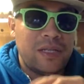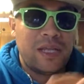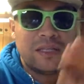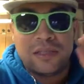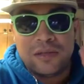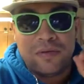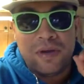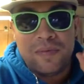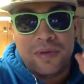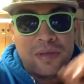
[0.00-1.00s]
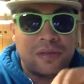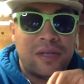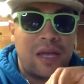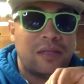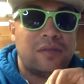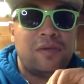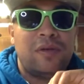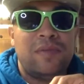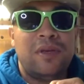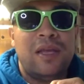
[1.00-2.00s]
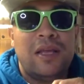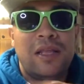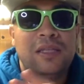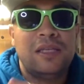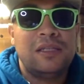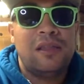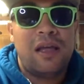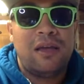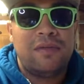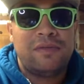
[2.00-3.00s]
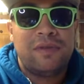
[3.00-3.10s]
that's his agreement, that's not his agreement. That's his life.